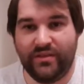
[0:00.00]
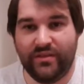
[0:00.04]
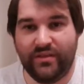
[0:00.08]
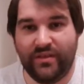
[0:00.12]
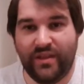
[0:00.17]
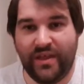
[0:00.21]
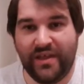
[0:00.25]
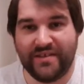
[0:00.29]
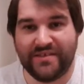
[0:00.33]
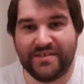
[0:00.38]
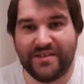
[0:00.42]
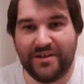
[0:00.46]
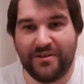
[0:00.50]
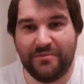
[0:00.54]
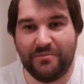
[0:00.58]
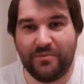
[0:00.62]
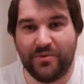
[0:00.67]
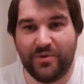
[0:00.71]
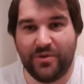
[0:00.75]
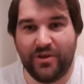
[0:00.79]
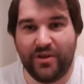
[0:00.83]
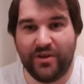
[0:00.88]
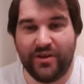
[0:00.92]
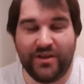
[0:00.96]
Next up,
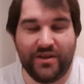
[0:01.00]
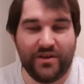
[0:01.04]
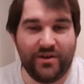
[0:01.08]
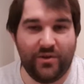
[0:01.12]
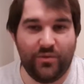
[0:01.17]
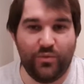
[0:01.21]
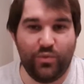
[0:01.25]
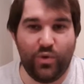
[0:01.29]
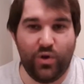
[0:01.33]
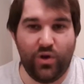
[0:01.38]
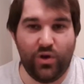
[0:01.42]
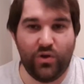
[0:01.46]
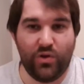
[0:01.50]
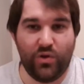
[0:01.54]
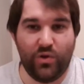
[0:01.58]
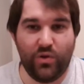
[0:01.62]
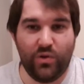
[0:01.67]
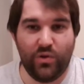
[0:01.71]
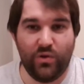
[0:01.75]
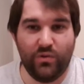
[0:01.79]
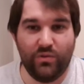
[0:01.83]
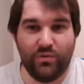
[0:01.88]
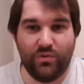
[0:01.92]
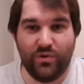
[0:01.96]
I didn't know
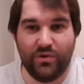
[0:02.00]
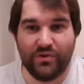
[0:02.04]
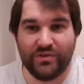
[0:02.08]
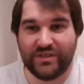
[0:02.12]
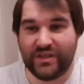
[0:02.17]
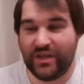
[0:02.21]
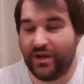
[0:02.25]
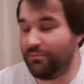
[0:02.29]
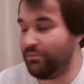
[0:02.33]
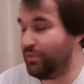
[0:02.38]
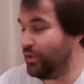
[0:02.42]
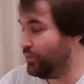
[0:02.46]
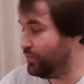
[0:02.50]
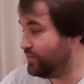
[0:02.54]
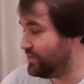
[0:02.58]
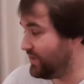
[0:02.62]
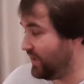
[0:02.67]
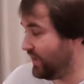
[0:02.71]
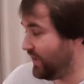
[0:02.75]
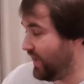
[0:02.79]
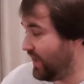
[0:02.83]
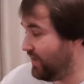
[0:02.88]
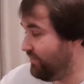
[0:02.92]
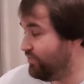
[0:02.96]
what I was going to build, so
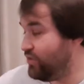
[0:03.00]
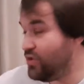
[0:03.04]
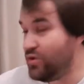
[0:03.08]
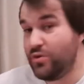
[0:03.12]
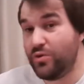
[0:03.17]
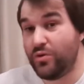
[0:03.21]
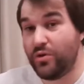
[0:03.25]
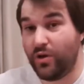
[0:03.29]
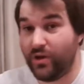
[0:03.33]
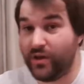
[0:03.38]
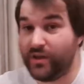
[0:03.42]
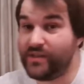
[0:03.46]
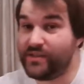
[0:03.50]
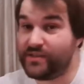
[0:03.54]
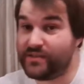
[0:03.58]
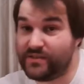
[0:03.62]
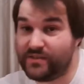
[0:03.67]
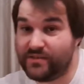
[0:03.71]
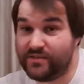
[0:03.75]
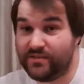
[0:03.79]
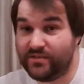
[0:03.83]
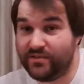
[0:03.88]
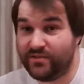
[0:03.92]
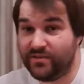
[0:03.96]
I gave you
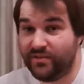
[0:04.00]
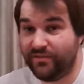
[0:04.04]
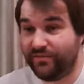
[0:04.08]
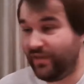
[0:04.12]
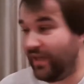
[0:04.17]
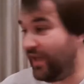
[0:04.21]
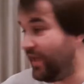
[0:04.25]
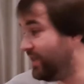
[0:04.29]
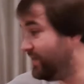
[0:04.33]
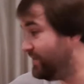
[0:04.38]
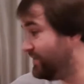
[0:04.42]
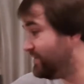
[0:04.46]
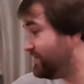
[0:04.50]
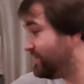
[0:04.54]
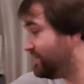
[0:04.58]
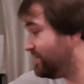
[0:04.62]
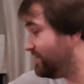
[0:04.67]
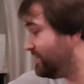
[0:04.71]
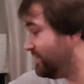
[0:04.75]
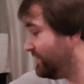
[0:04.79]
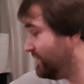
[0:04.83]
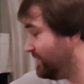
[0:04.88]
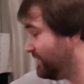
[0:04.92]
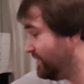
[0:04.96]
guys, the fans,
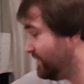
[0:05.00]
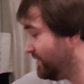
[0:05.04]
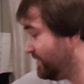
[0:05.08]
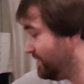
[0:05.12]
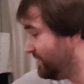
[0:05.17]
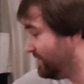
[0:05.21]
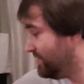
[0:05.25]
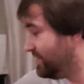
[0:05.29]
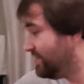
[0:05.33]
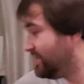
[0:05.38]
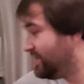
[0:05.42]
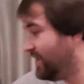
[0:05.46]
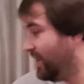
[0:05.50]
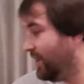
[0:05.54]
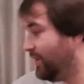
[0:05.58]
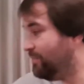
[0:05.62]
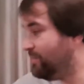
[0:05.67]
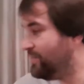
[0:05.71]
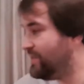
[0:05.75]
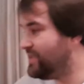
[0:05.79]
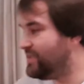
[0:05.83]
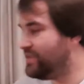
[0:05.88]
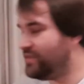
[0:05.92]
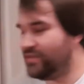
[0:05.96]
the
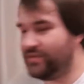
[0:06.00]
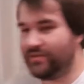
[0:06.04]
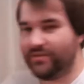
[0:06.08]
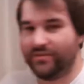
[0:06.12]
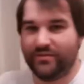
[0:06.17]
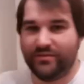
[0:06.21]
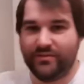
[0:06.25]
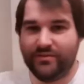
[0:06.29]
subs,